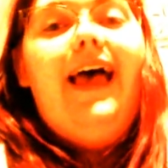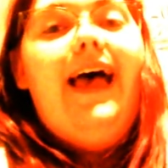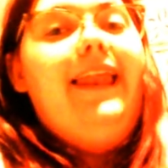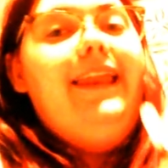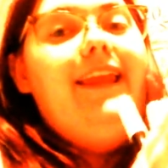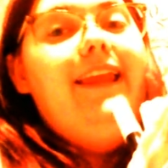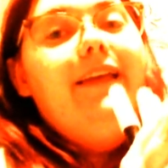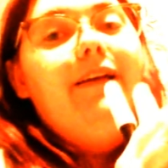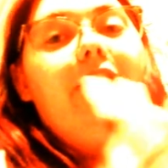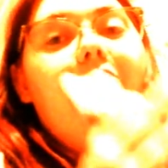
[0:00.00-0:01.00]
Any
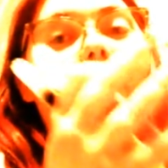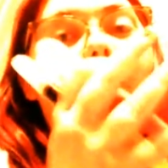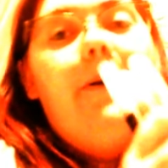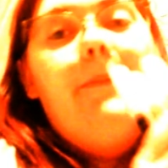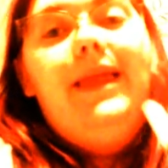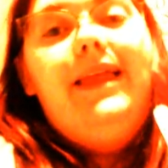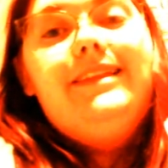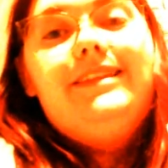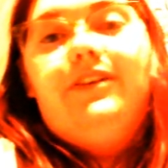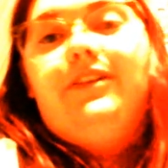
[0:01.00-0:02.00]

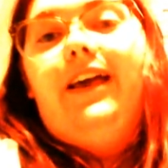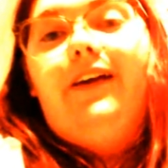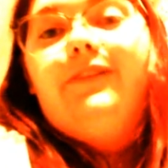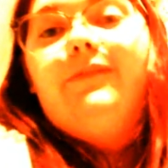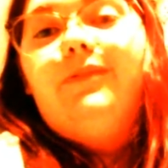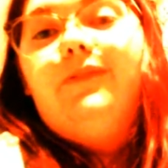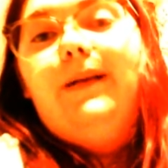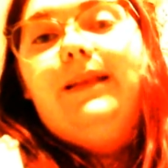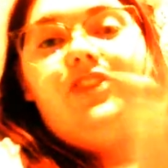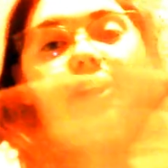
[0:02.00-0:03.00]
comments on how to improve
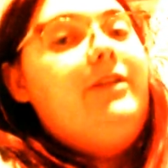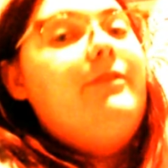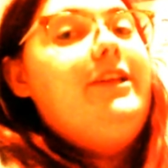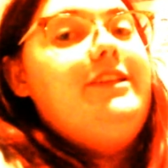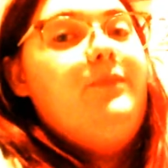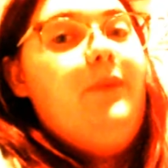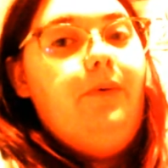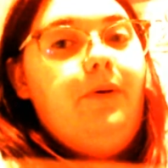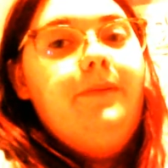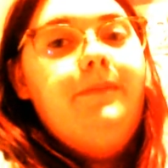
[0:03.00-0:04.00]
my channel is
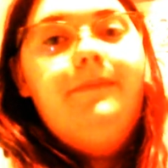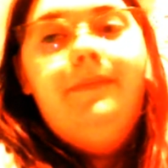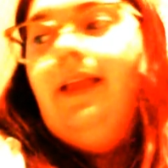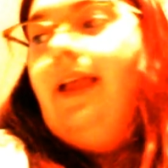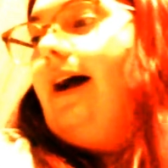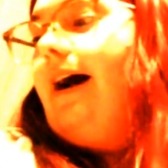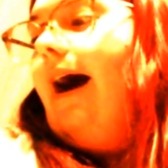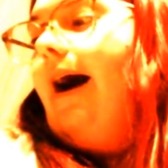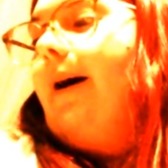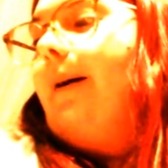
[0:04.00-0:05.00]
welcome.
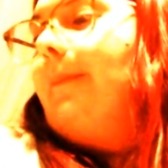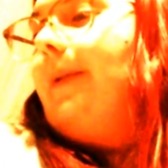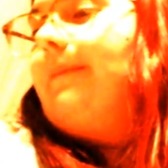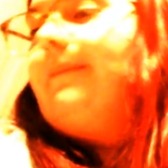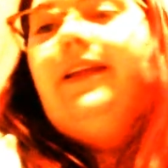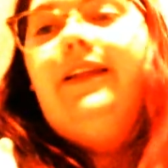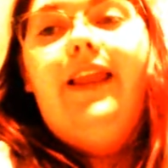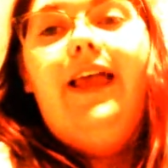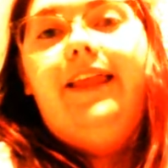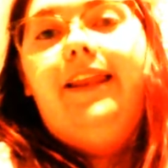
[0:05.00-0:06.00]
It may be
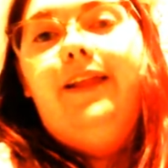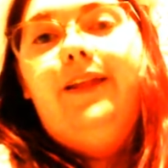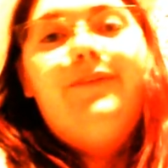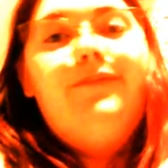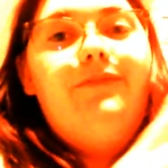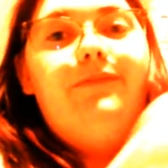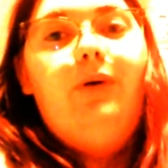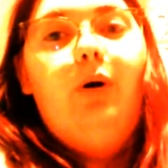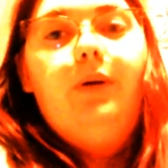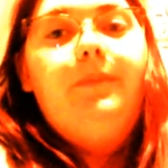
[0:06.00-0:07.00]
negative
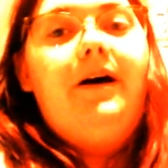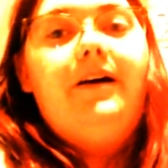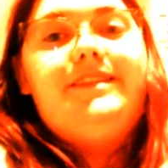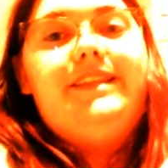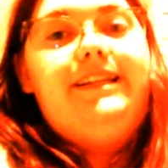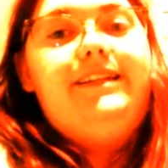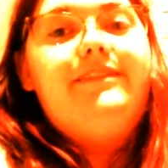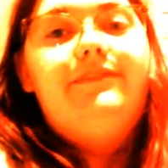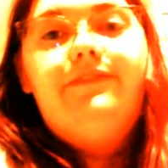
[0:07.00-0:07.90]
or positive.